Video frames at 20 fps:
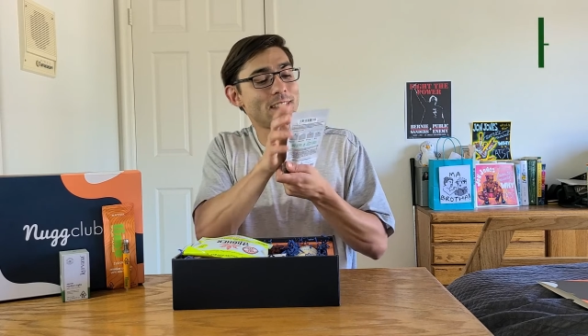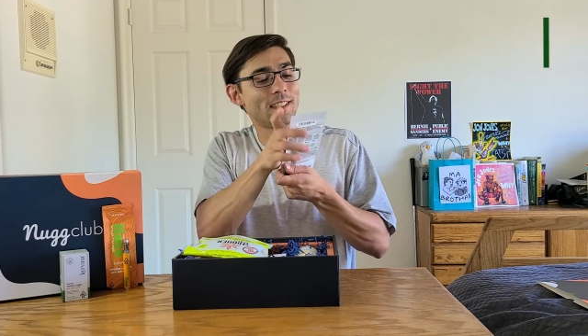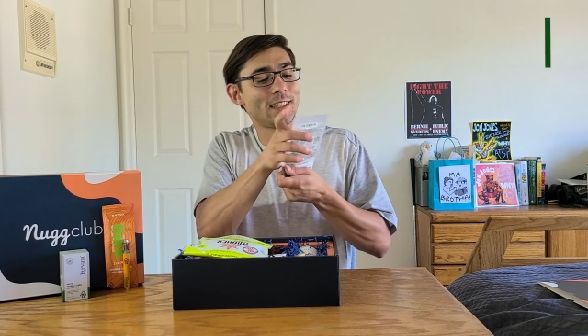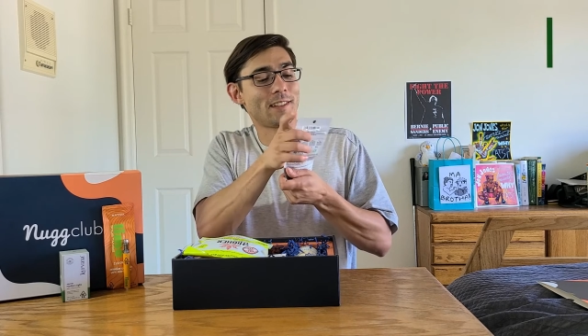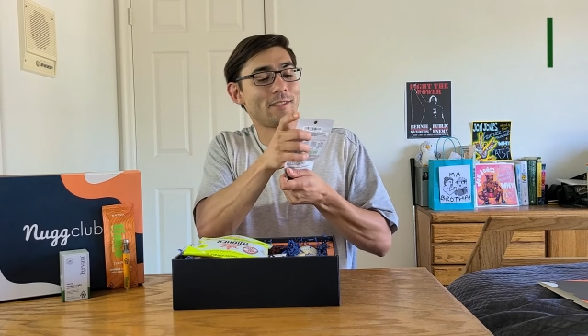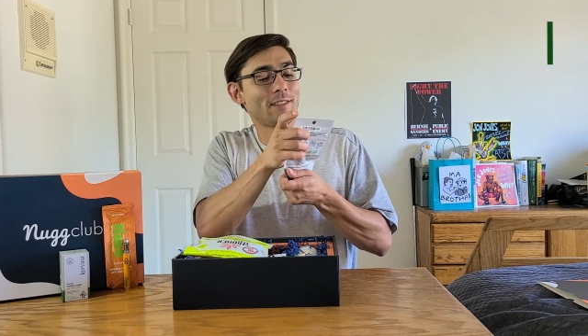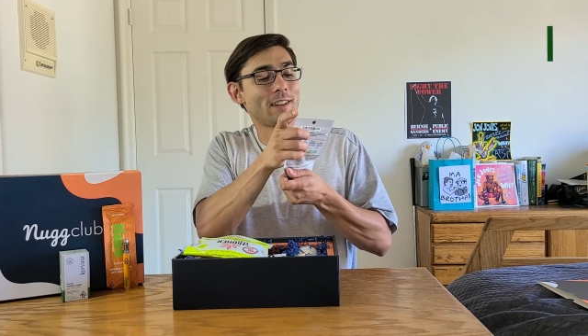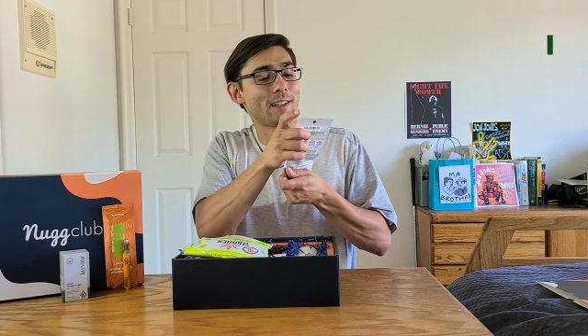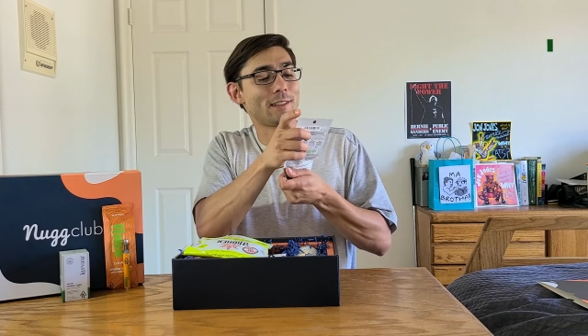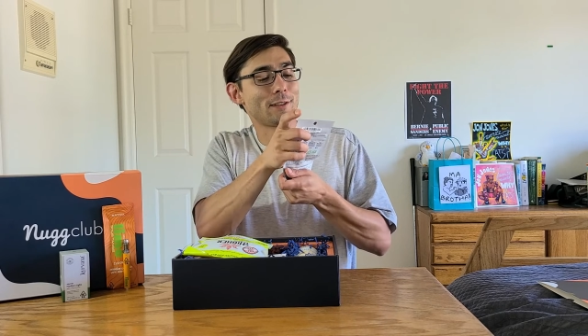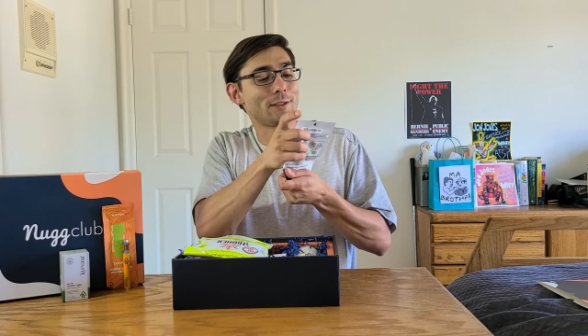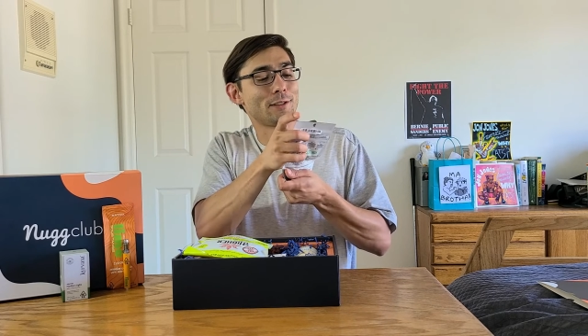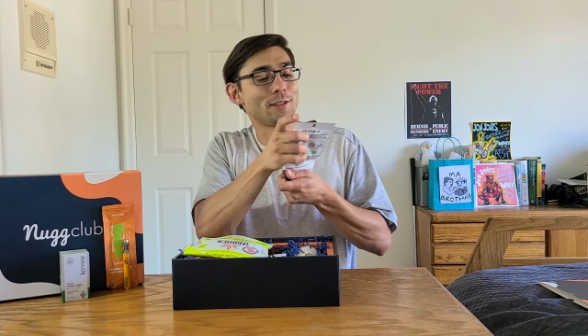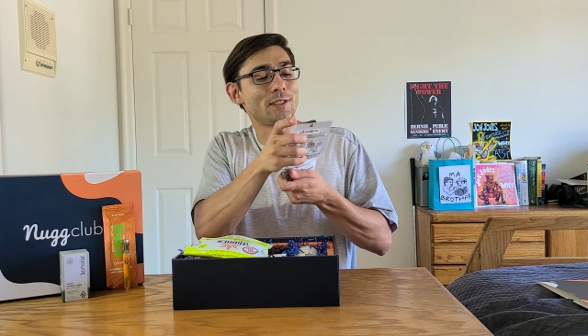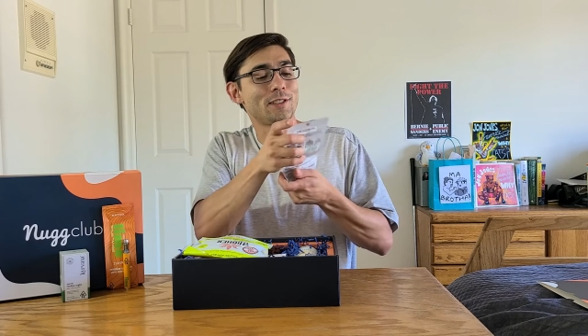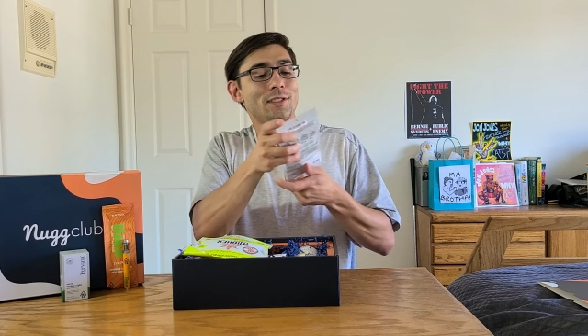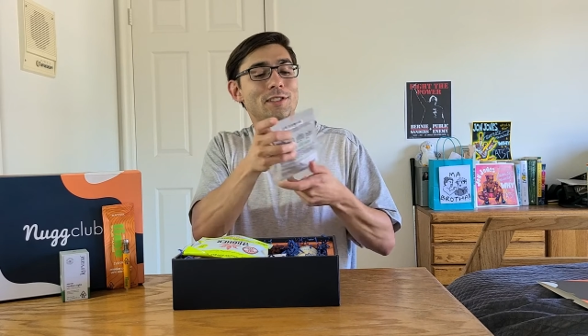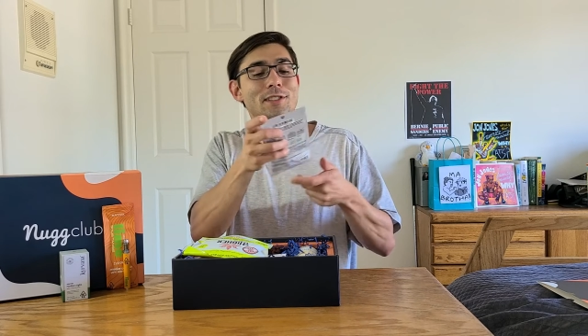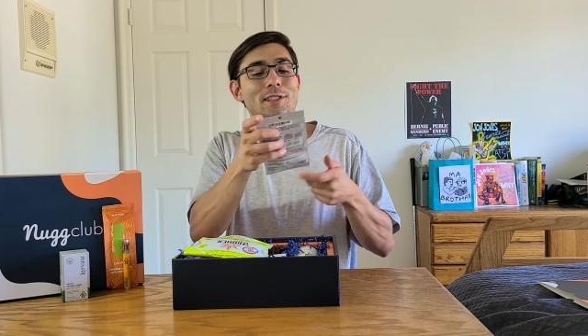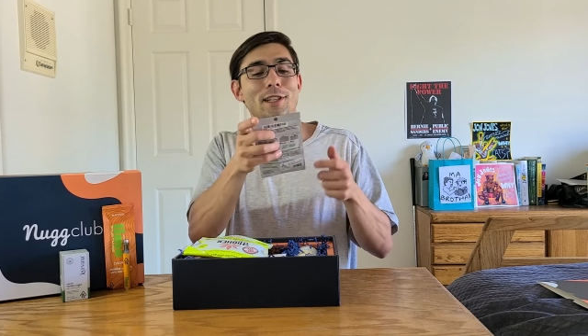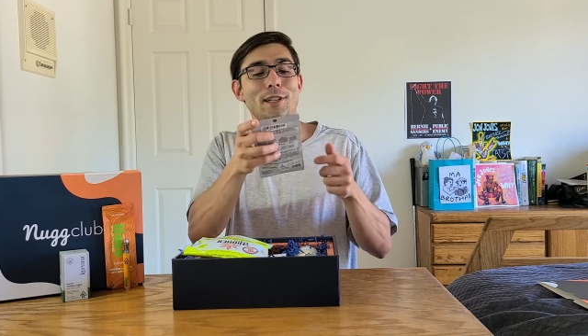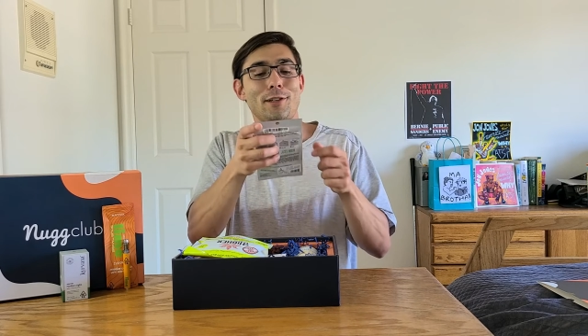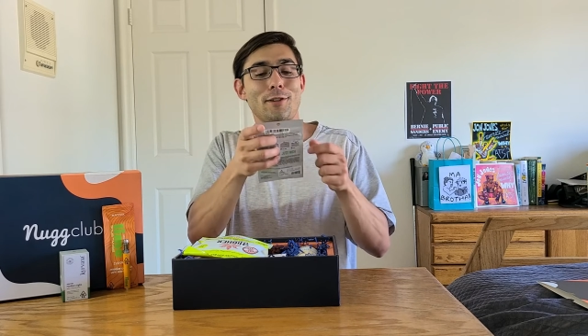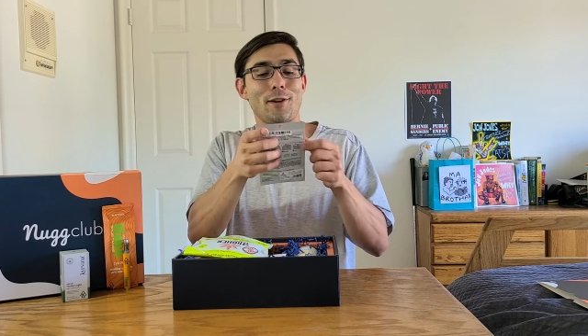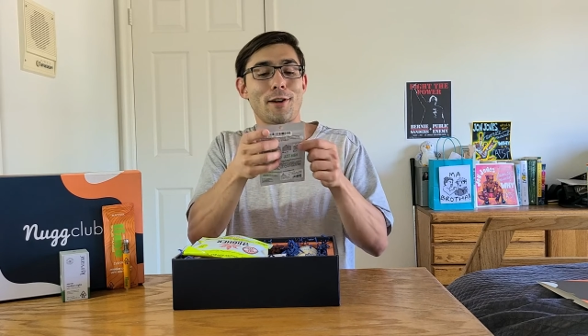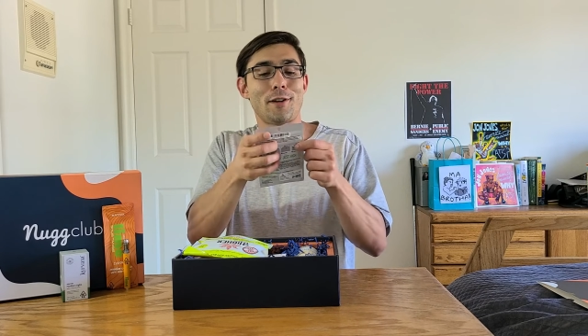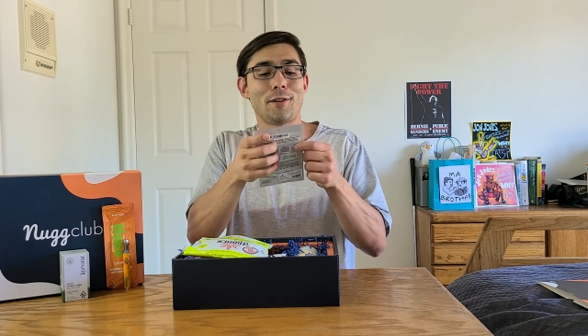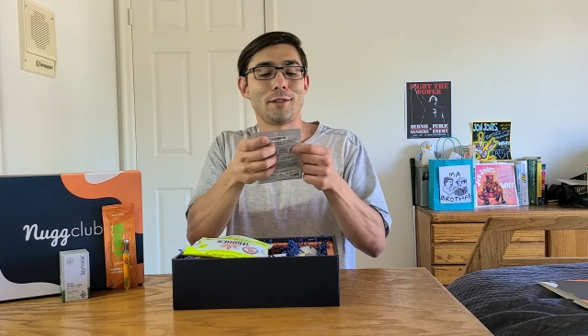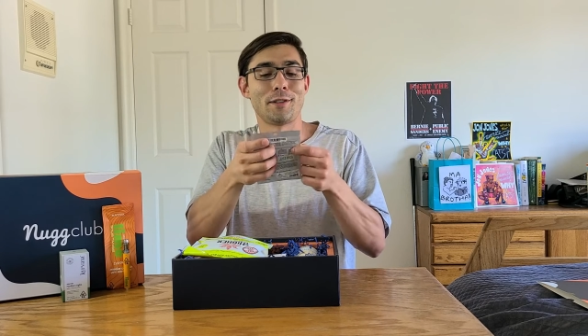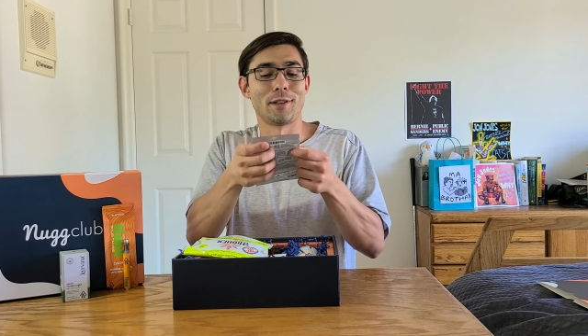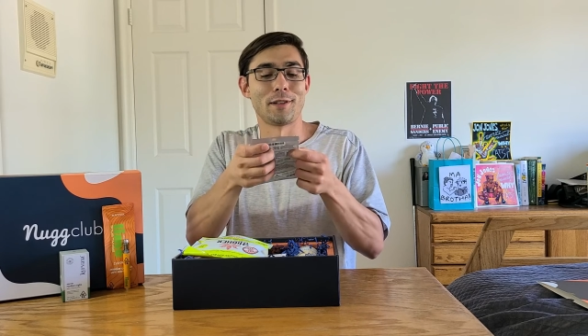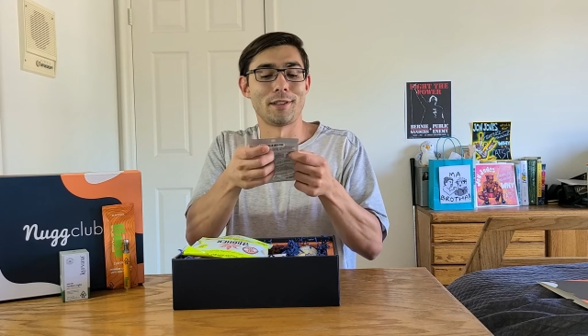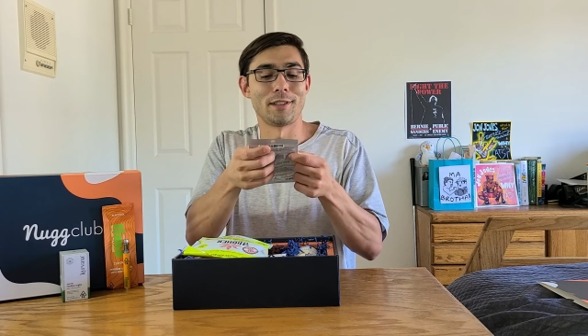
and they've got a little sticker on there